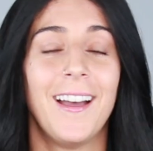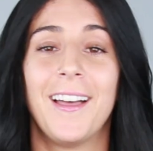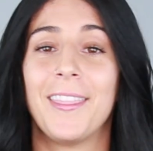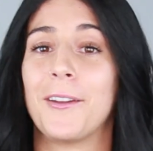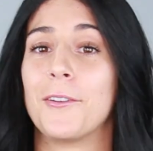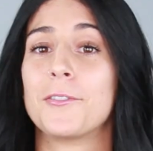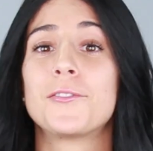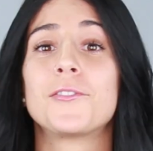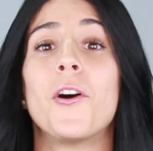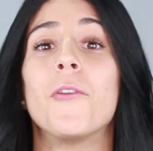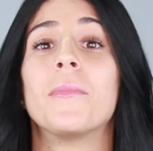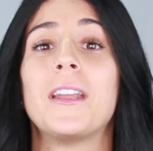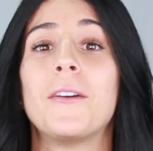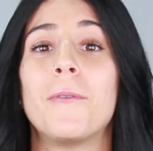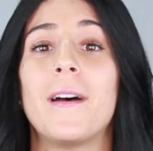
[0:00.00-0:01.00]
There were so
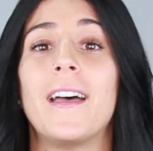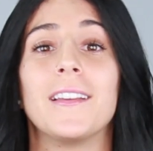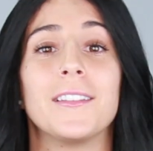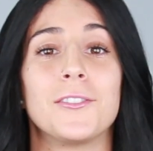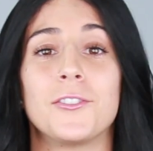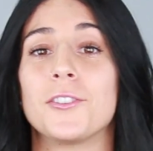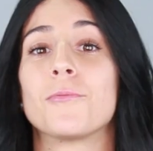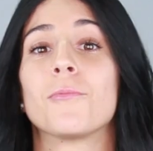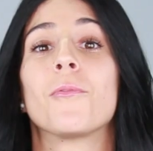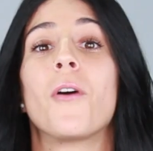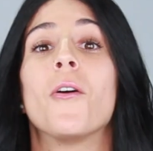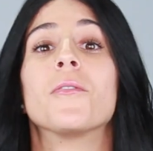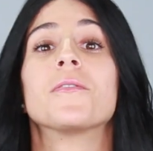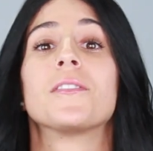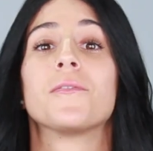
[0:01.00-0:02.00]
many wigs, just
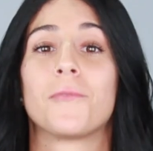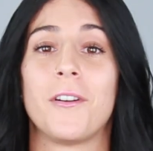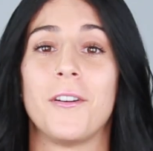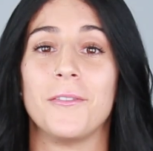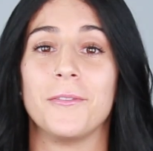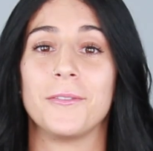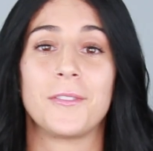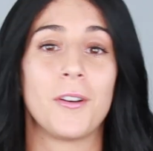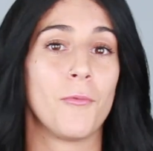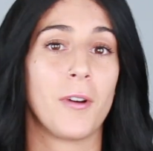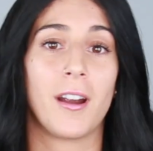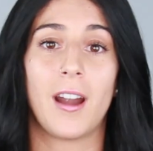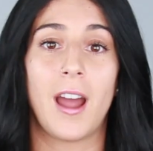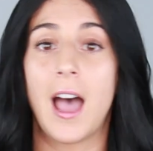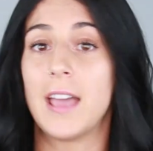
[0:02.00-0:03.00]
rows and rows,
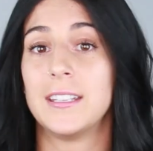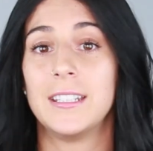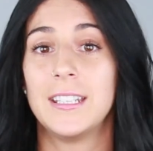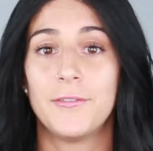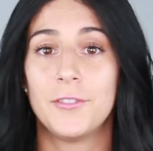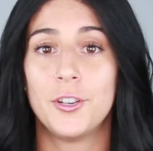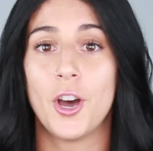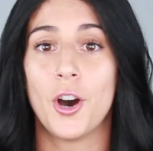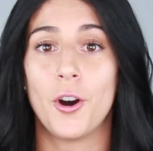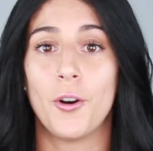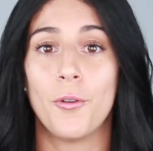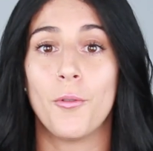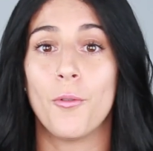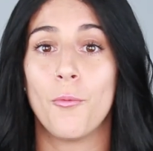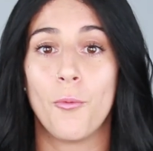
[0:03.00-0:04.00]
where I didn't even
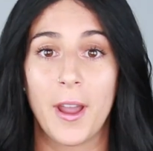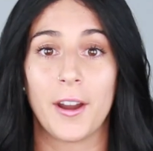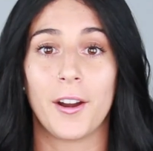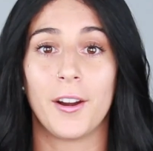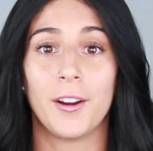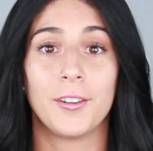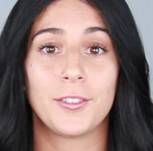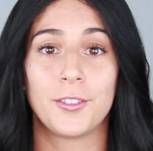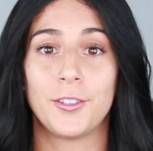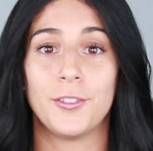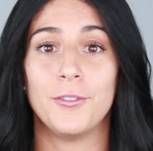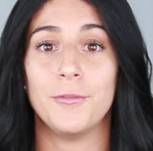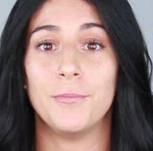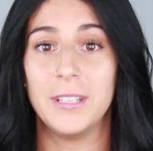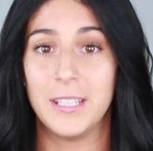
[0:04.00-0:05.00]
know where
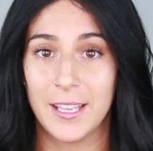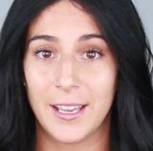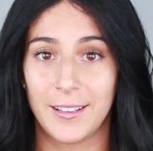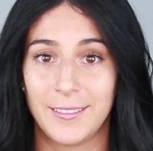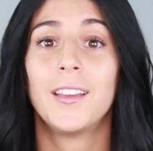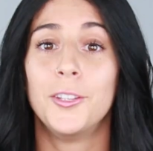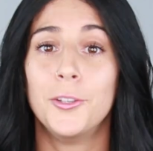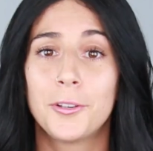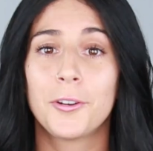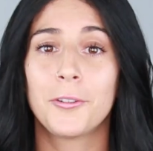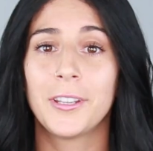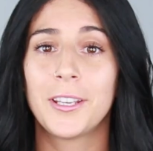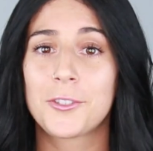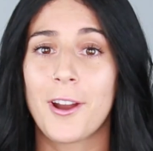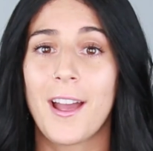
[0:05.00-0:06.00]
to begin. You could
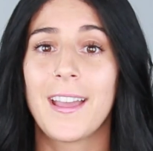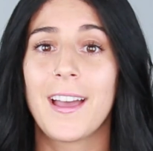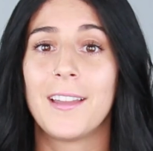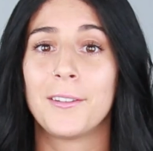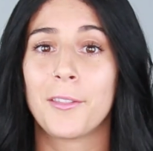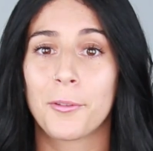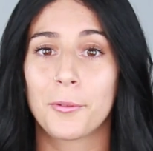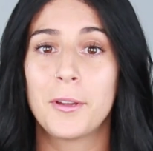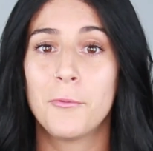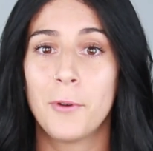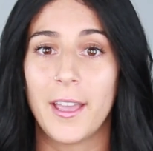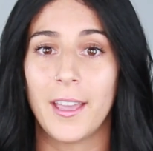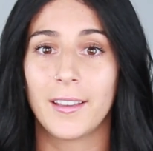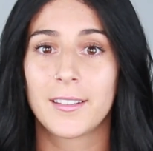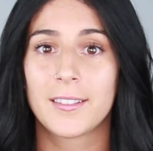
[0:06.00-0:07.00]
only try on 3
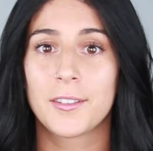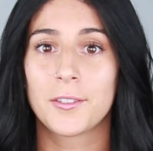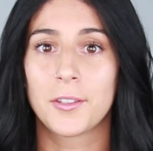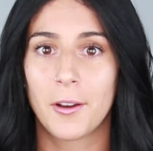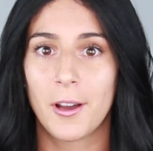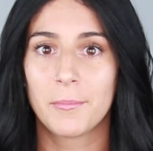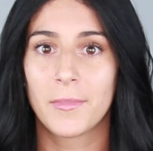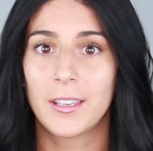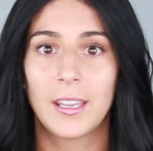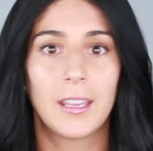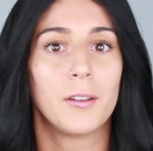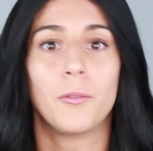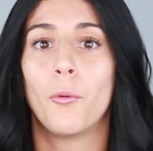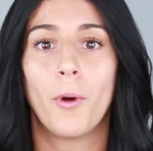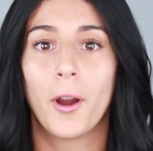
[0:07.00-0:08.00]
wigs, so I'm
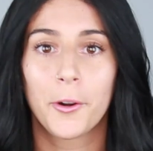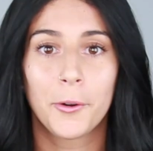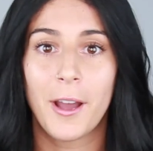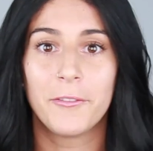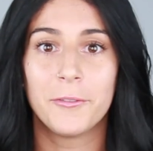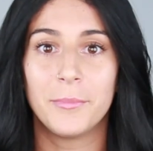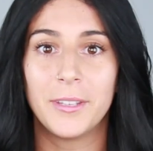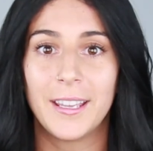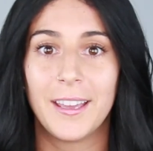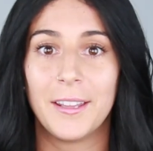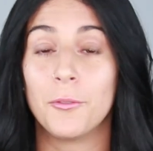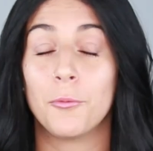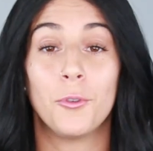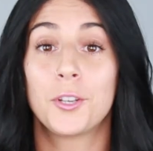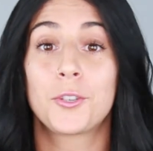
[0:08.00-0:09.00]
thinking, where do I even
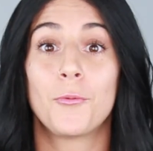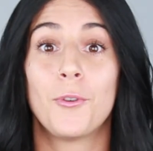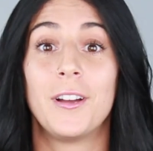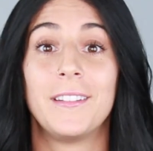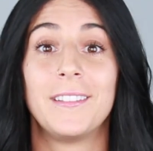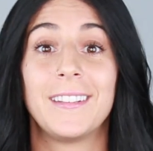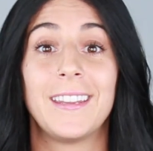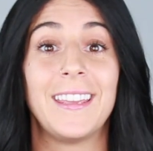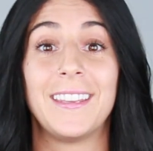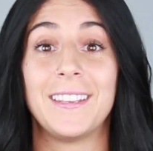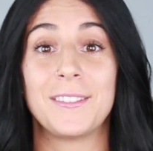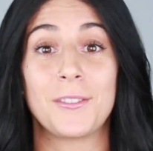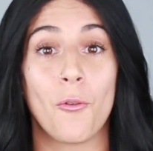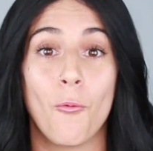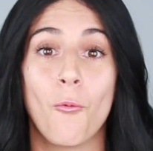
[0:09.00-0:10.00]
begin? Which one
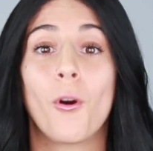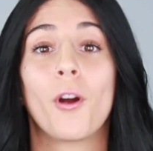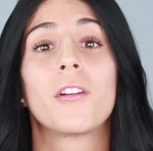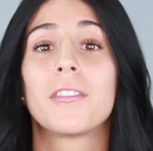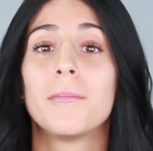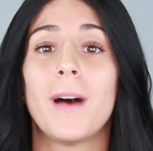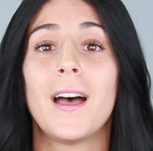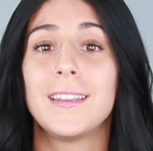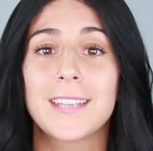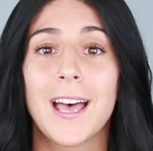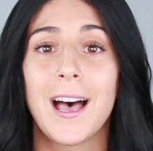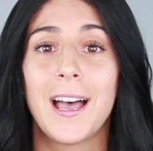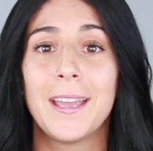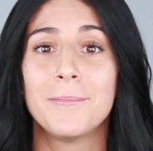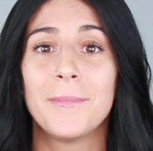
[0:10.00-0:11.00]
is worth my
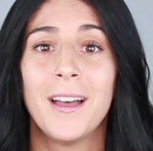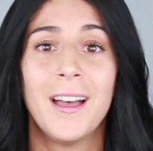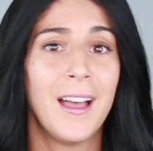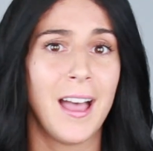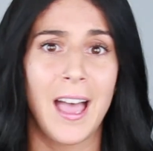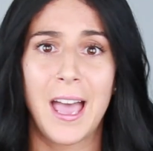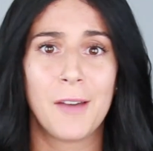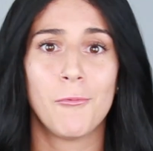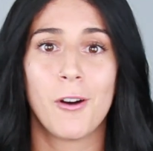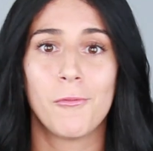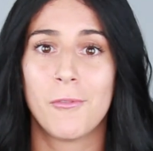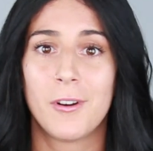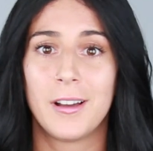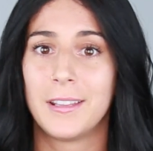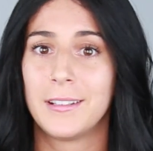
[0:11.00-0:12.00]
time and what
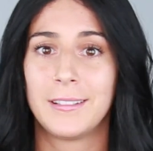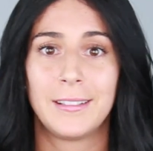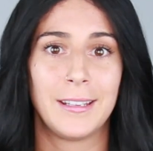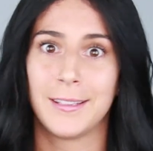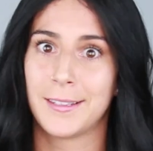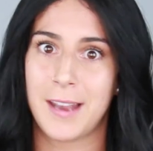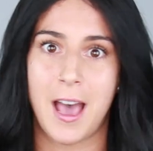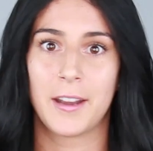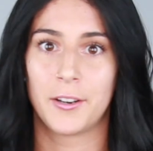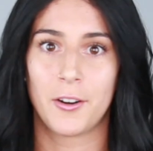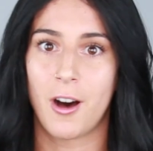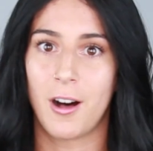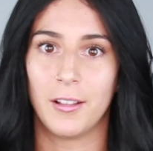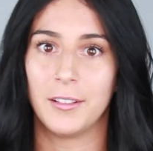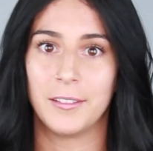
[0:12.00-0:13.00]
one is not at
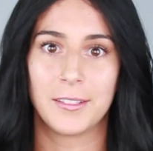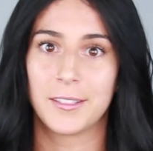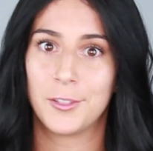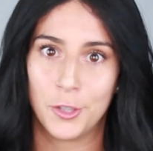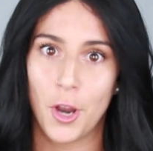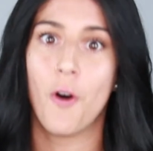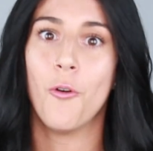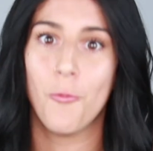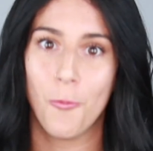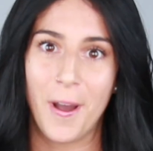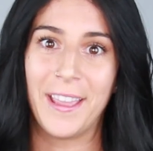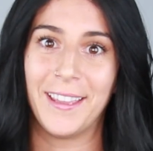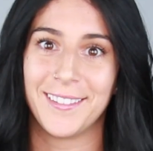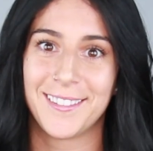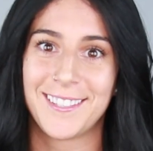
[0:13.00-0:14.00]
all, and don't
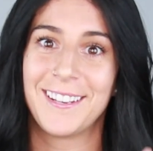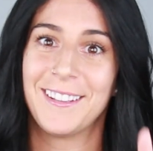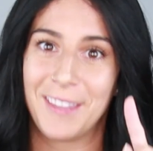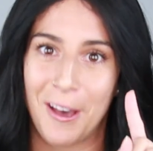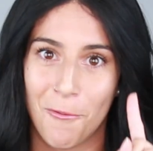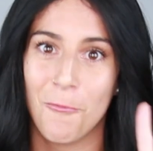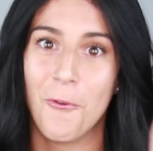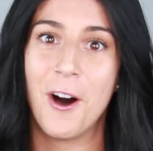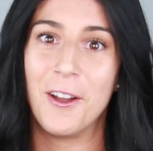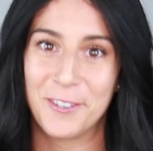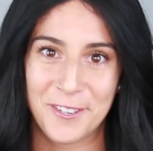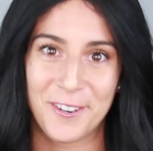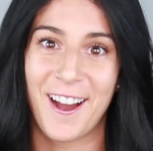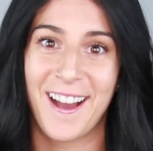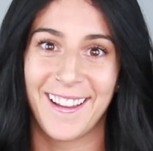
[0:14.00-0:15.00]
waste that one
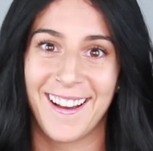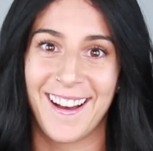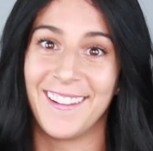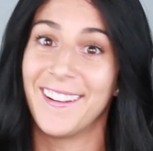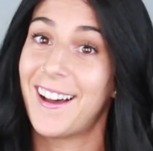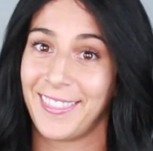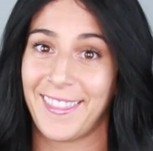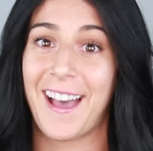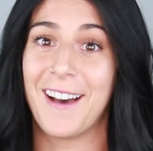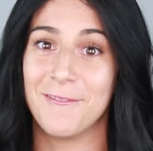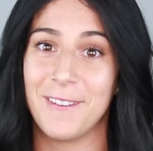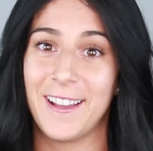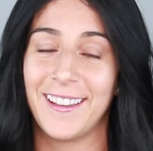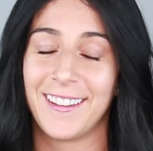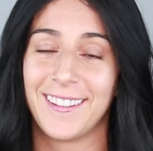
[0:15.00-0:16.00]
try on that
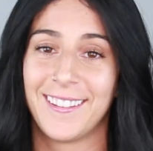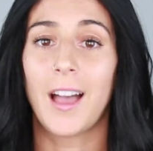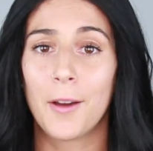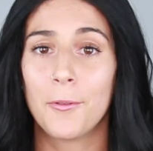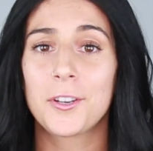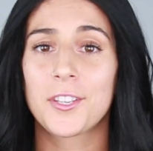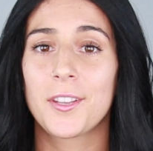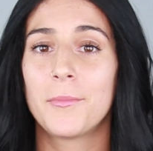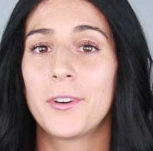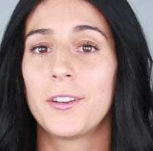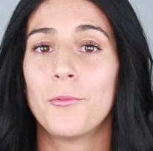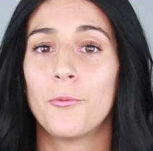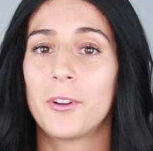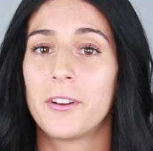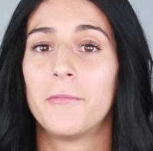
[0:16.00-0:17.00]
wig. I wish
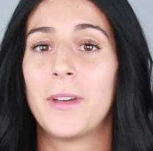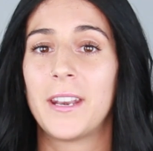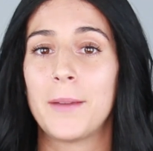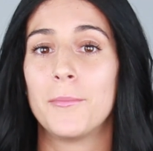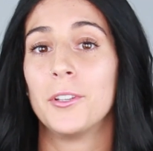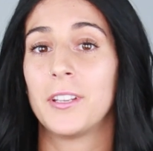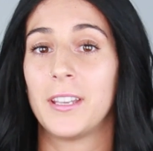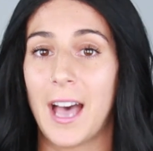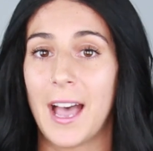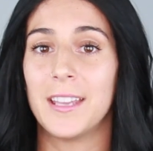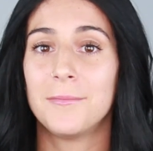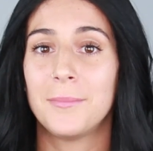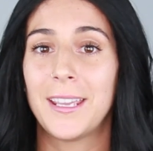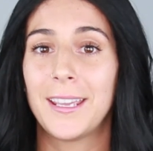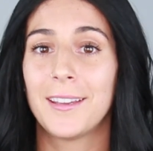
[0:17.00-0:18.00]
someone would have been able to guide
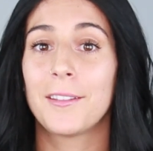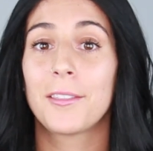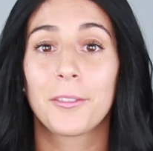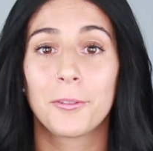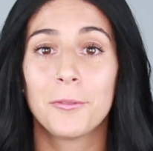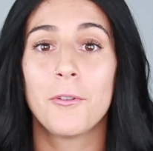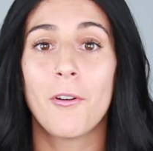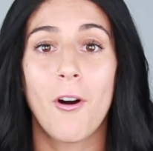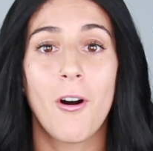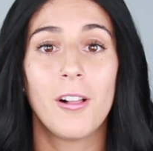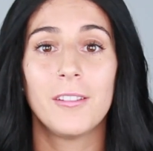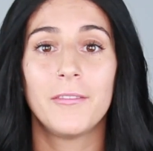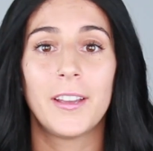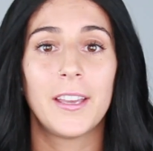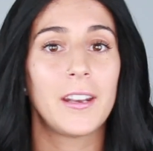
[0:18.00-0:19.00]
me through all
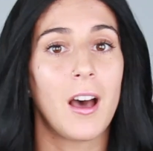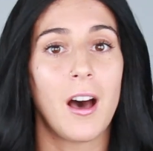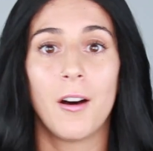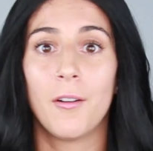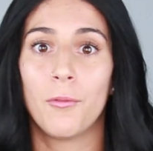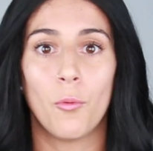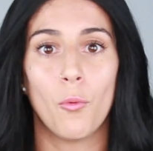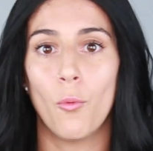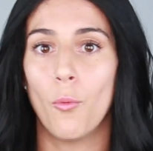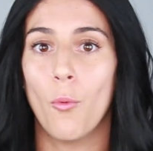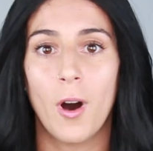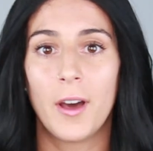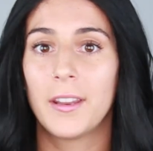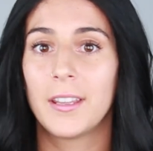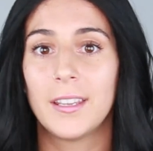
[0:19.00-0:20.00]
of it, of
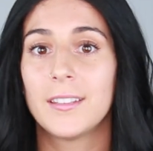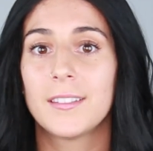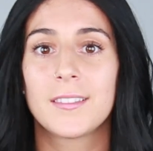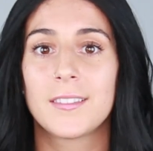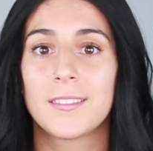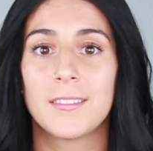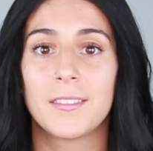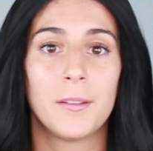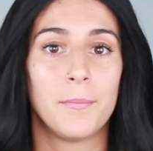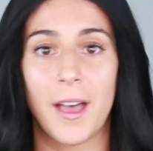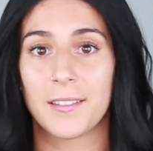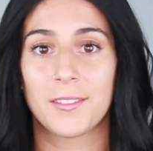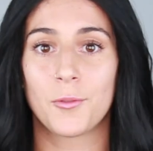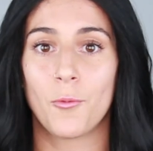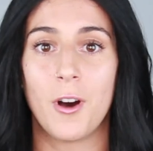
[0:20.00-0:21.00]
what is the
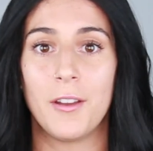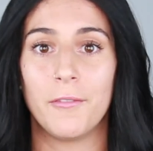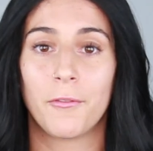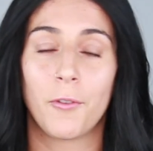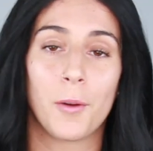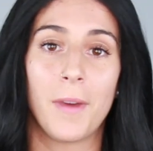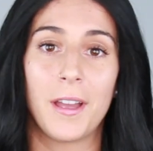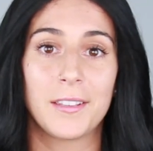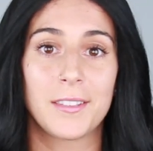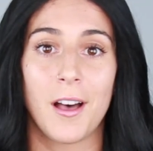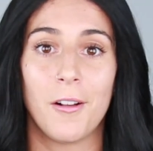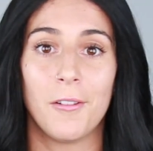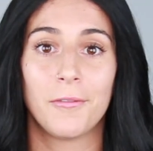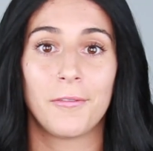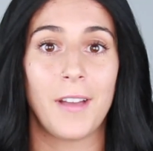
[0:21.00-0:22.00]
best one for
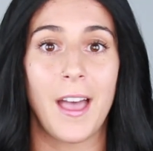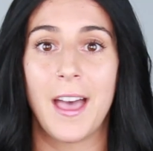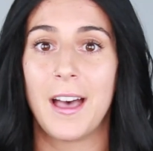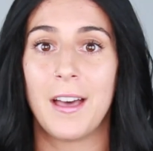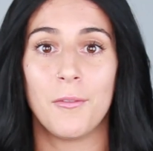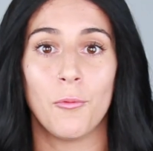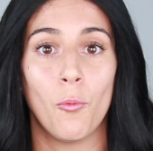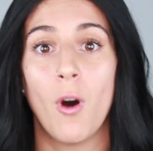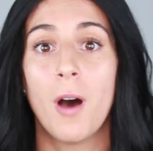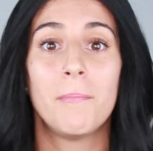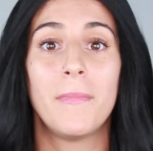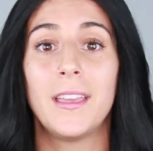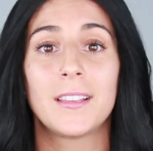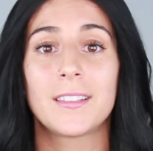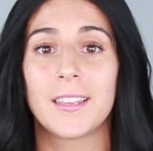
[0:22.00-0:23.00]
myself and what
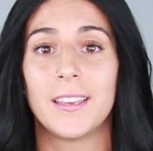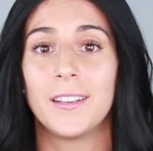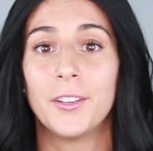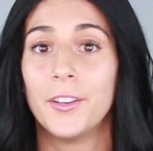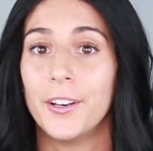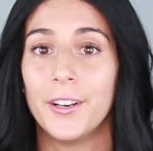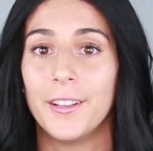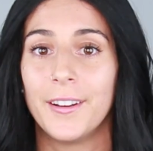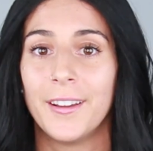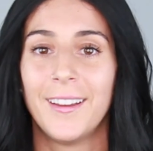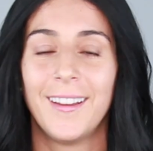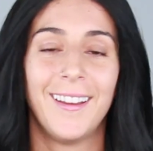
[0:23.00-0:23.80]
makes it good.